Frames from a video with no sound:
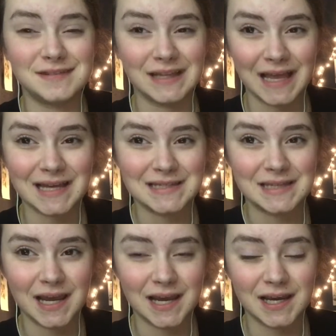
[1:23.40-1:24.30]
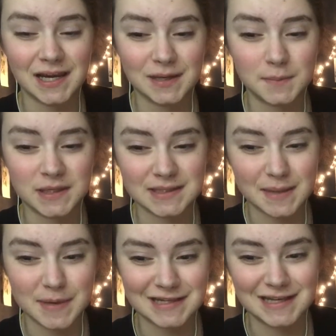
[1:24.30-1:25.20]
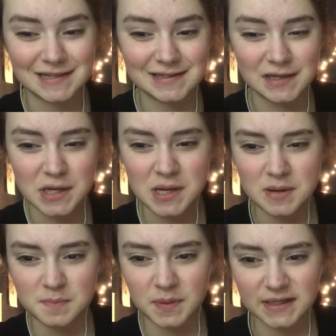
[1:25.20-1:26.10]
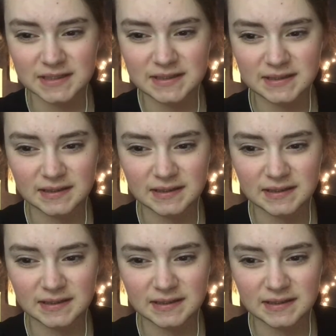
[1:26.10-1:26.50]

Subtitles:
the last day, because that makes sense. But,